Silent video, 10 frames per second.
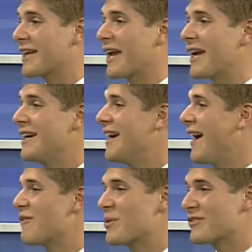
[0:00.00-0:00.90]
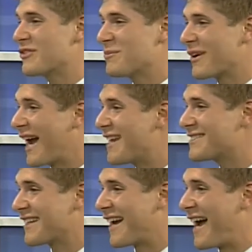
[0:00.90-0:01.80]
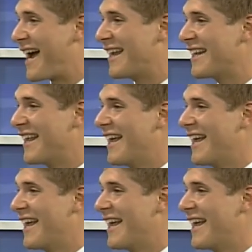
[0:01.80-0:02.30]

Absolutely. Everyone's super nice and kind.